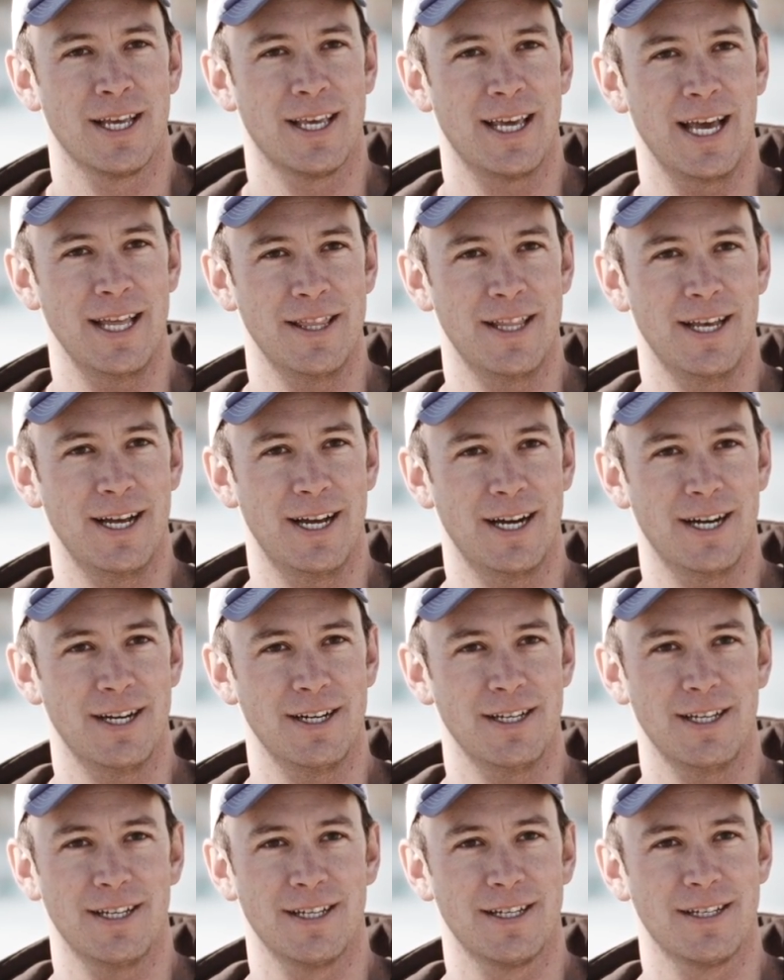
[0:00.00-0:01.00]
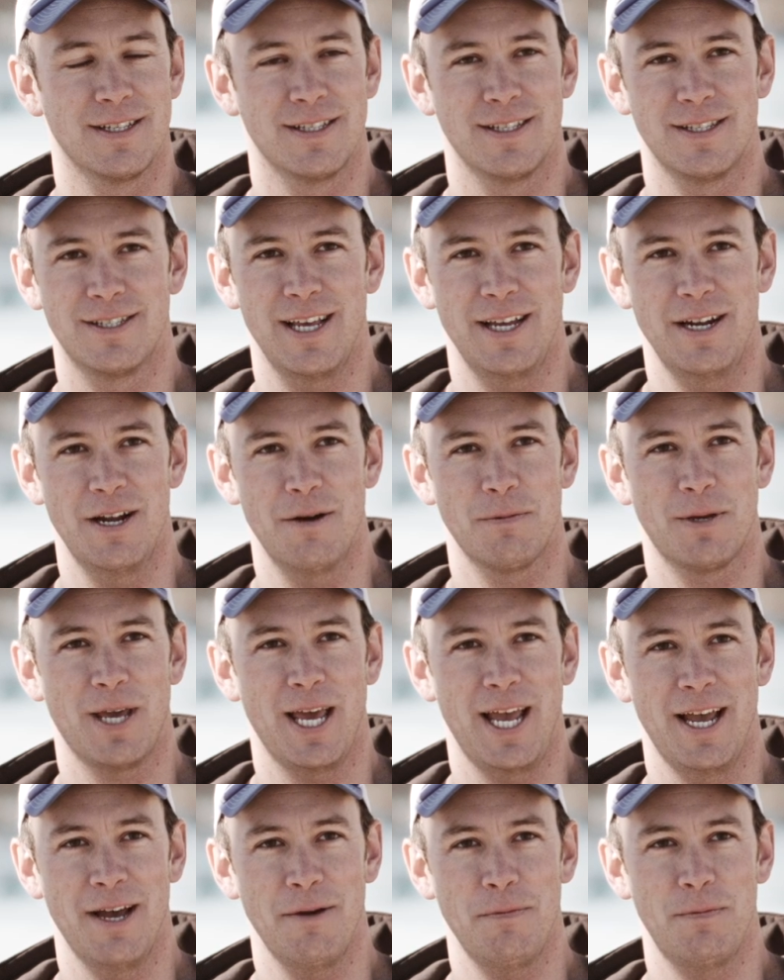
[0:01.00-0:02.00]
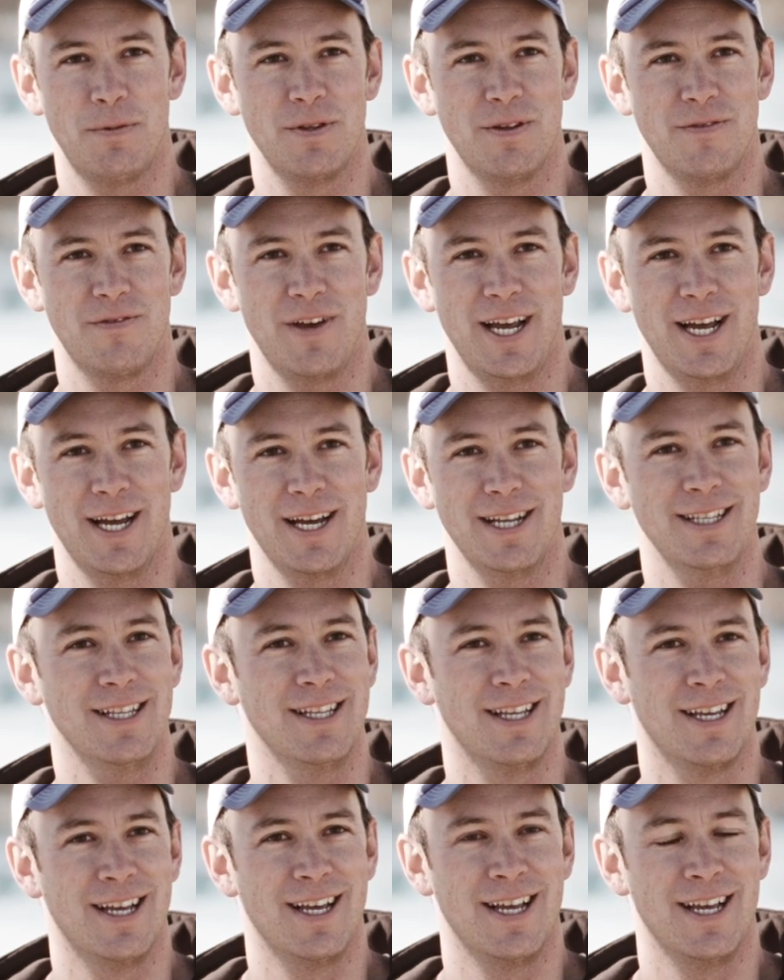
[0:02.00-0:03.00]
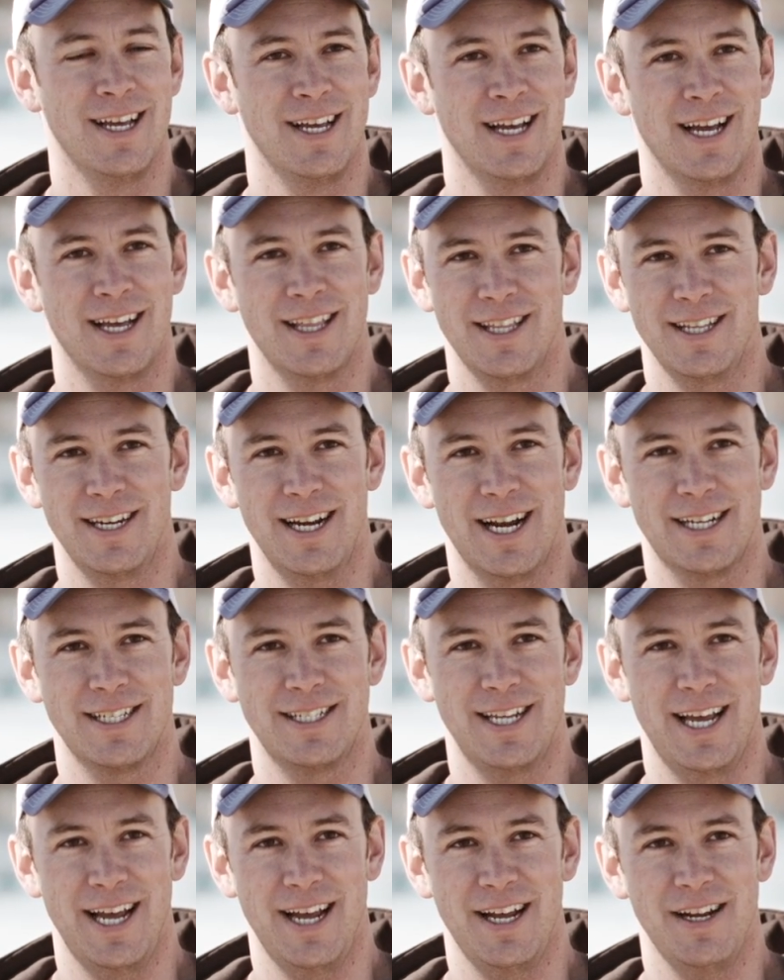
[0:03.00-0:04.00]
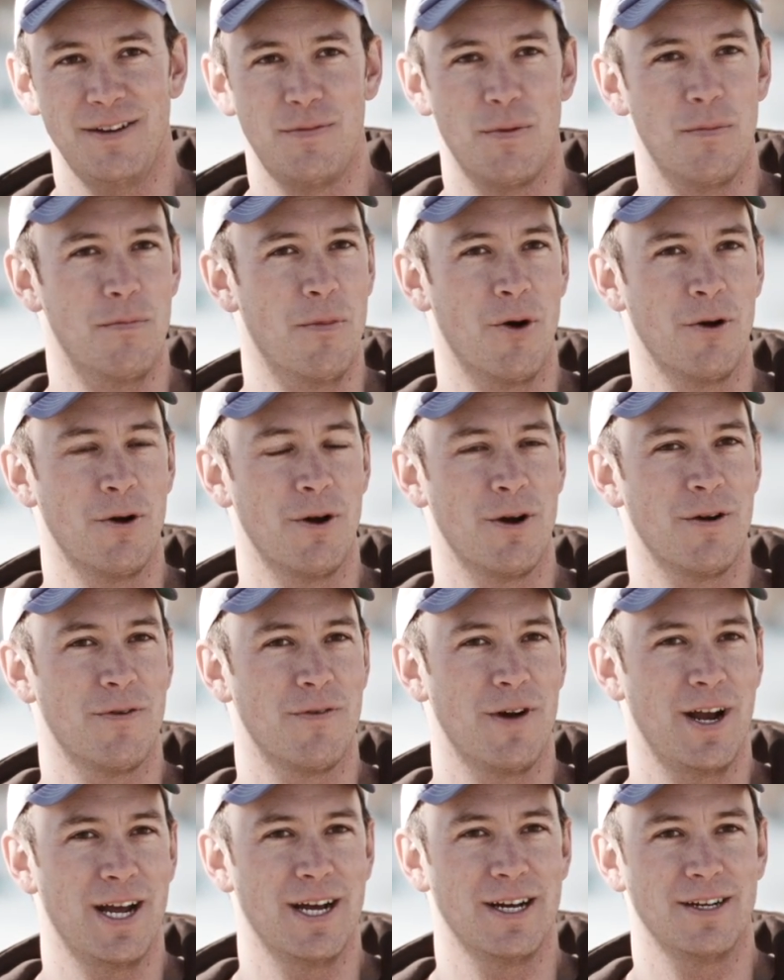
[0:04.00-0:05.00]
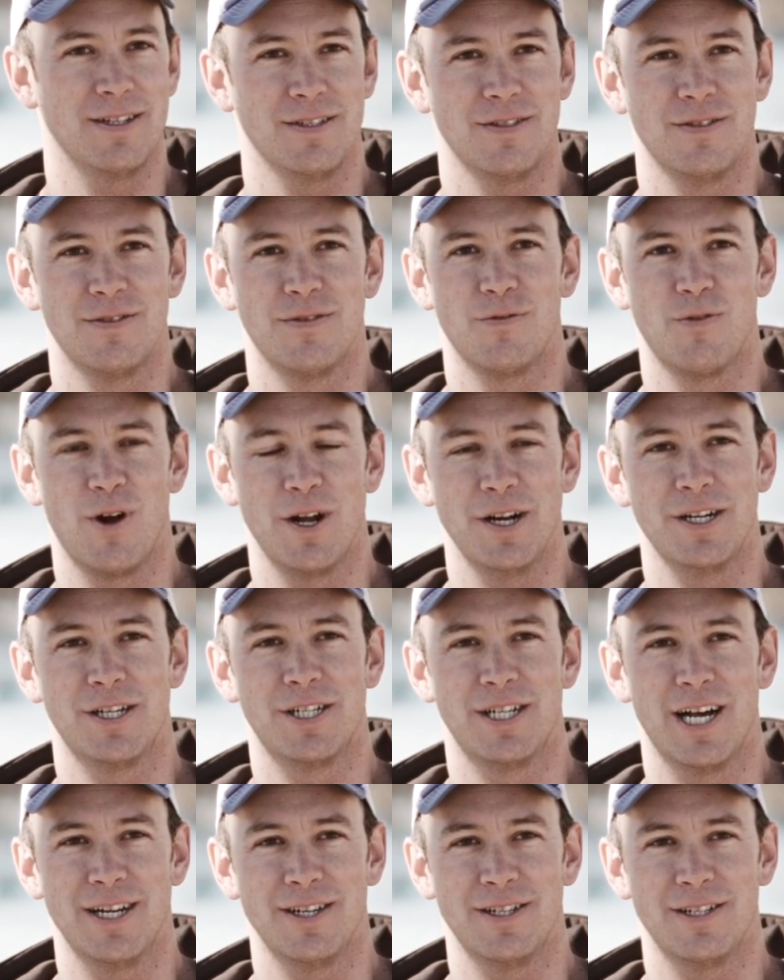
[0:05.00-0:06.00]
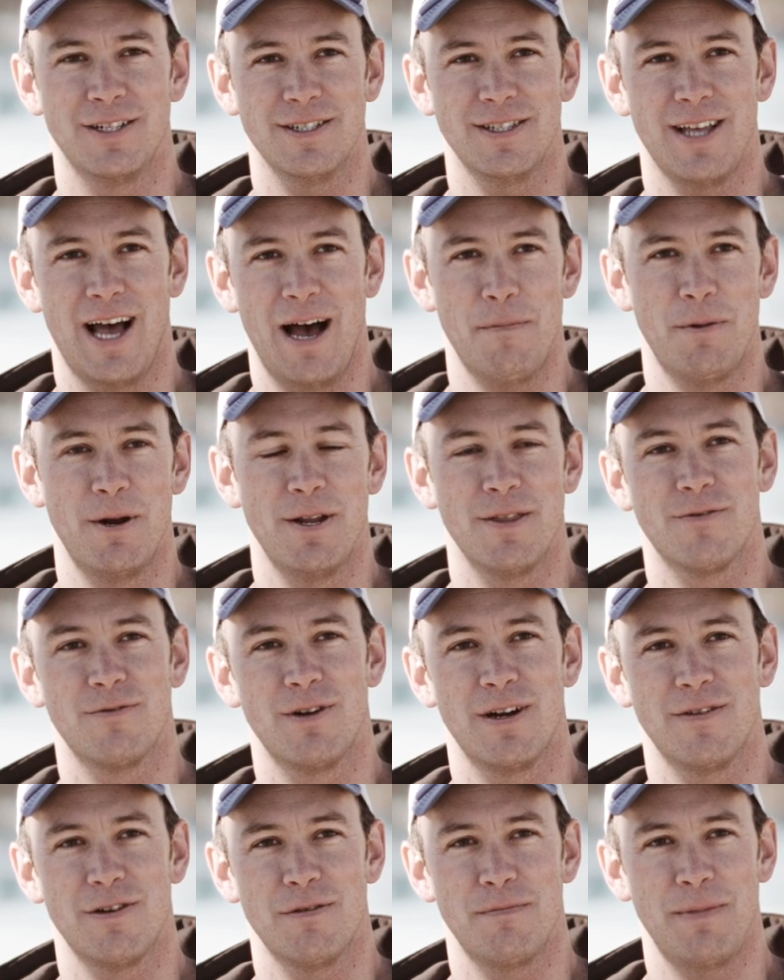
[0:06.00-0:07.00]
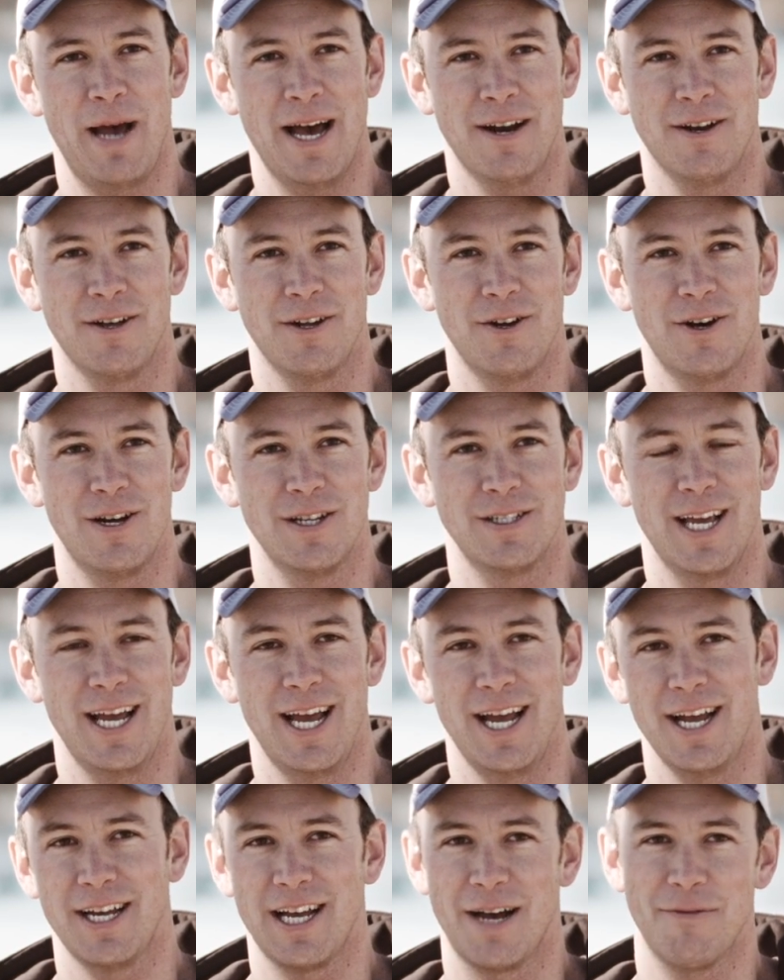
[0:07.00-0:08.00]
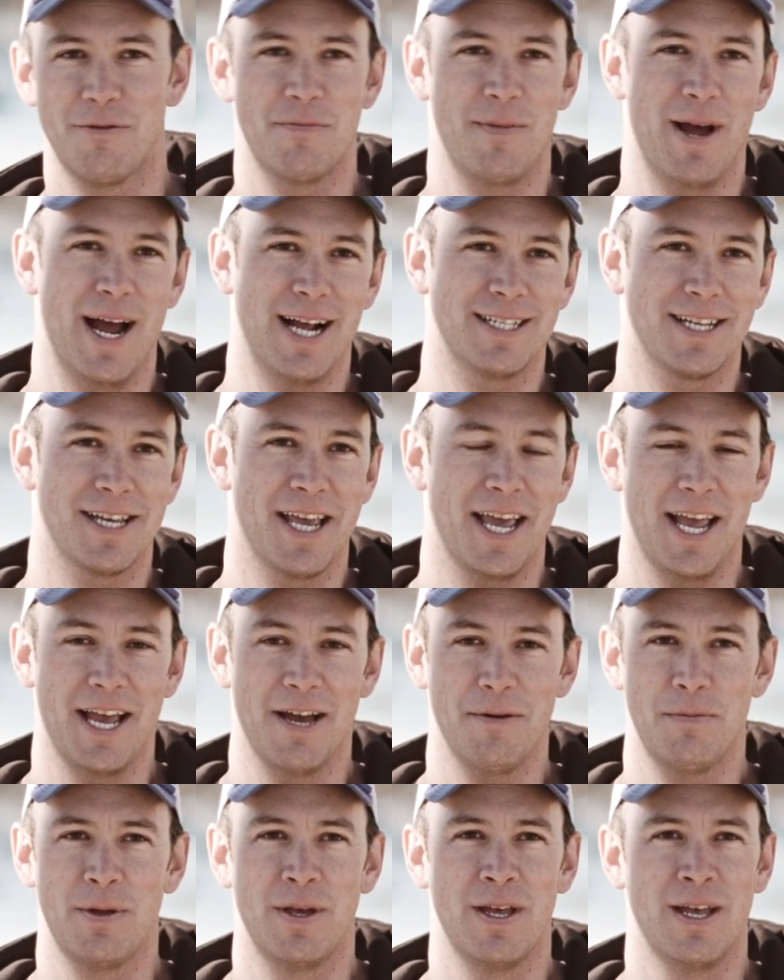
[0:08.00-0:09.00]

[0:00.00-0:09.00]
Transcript: Getting there, setting up camp in the van, and then the next day, motoring around, running shuttle, hopping in the river, paddling all day, coming back to camp.